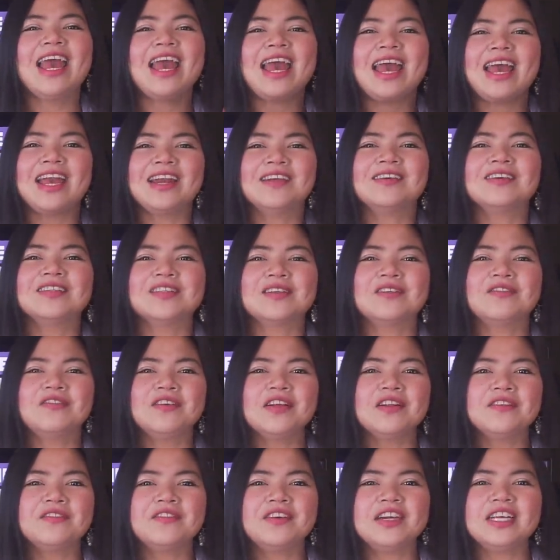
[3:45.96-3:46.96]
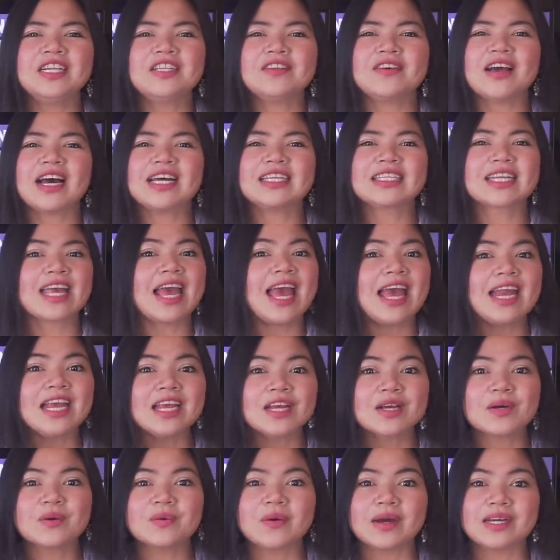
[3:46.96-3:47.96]
And also feel free to ask
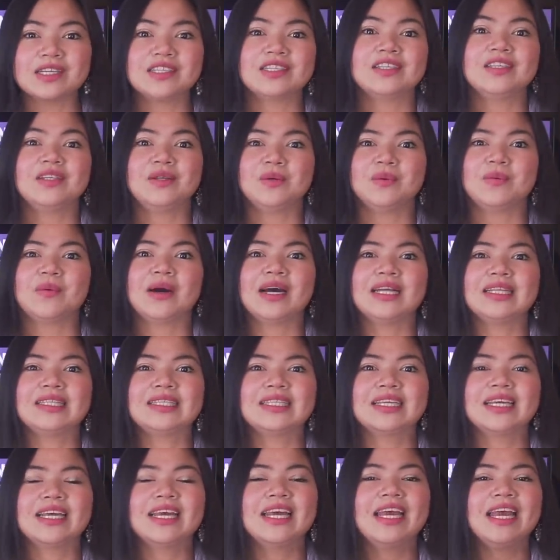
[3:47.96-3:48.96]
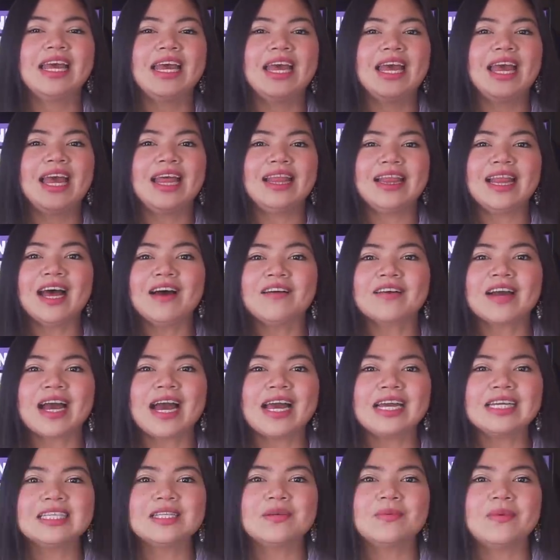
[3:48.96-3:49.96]
any question you want. Now
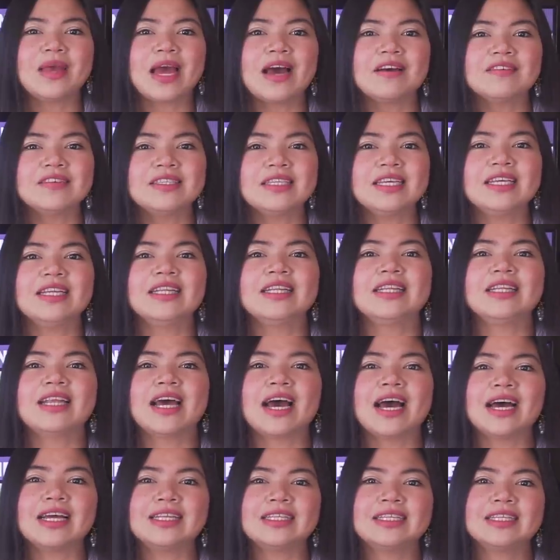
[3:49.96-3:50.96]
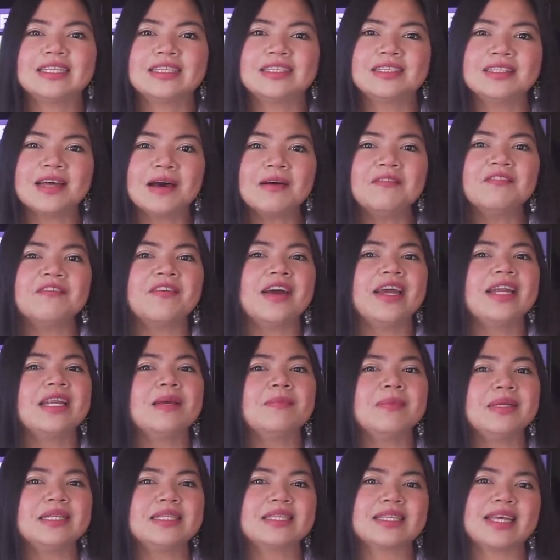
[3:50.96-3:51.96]
guys, we have seen that some
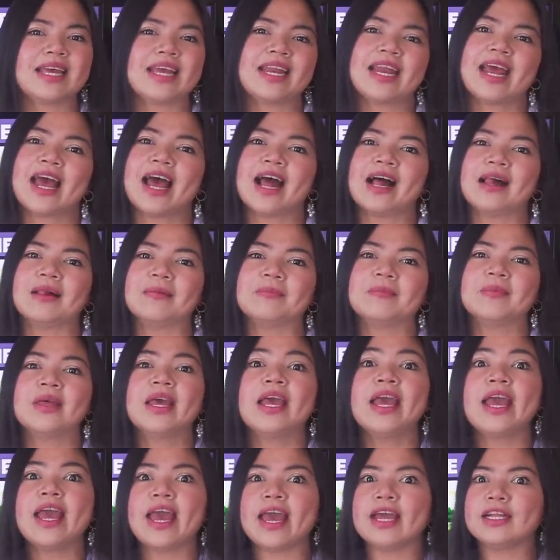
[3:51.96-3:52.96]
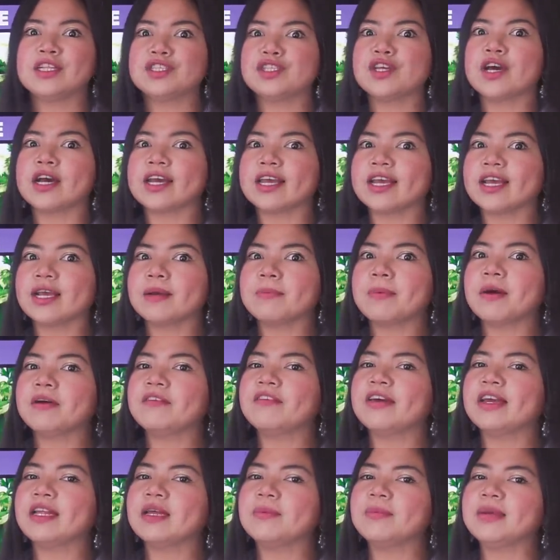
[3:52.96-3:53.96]
vitamins can help. And talking about
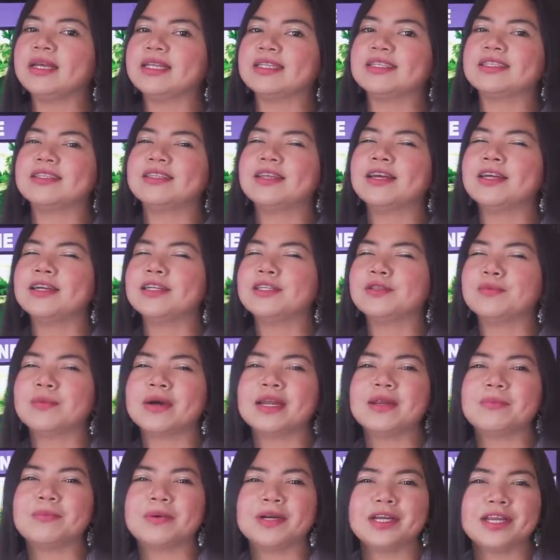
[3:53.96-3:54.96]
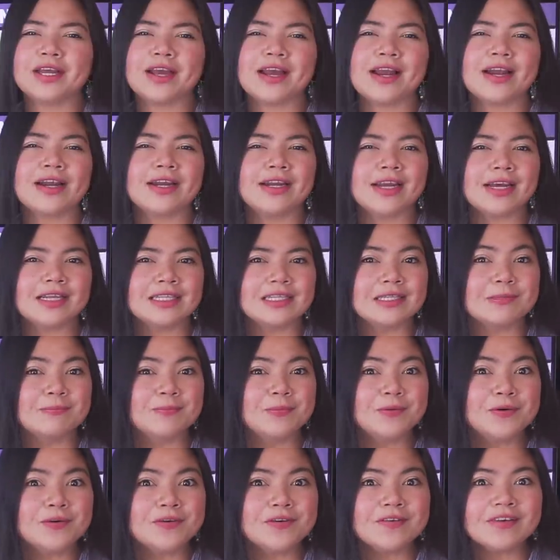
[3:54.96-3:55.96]
vitamins, there's one in particular that's
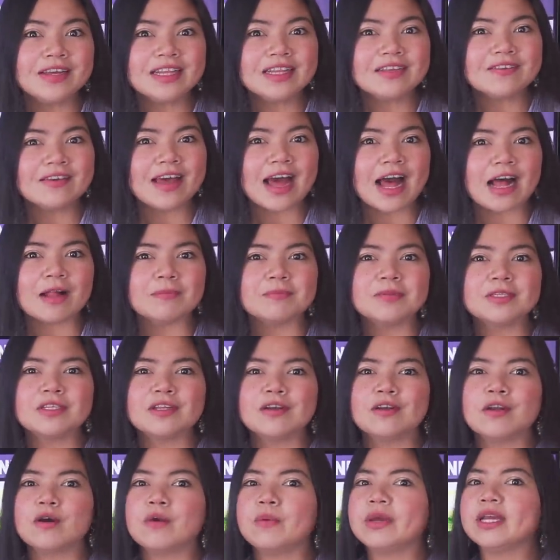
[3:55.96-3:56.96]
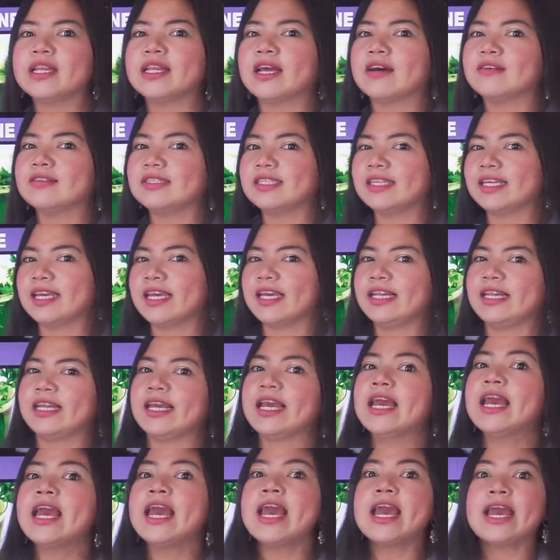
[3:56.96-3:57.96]
proven to help slowing down
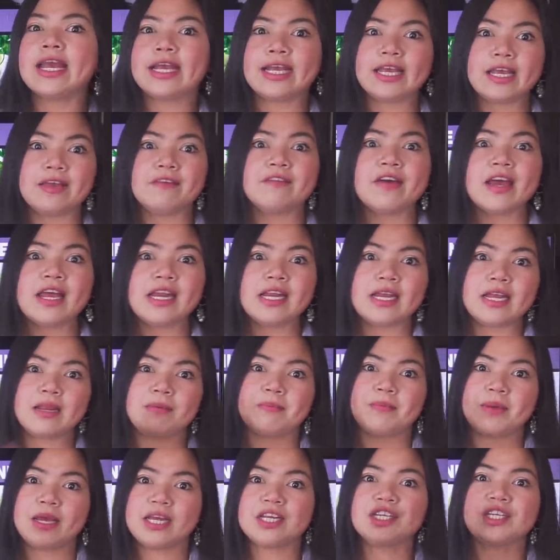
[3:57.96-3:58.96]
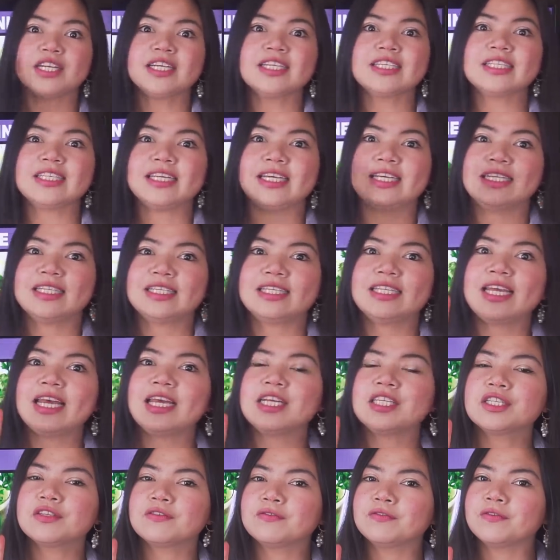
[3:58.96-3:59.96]
CKD, even in patients in
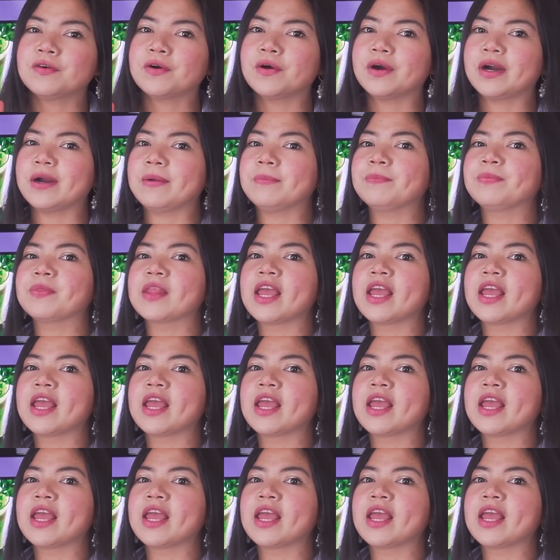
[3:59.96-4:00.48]
stage 4.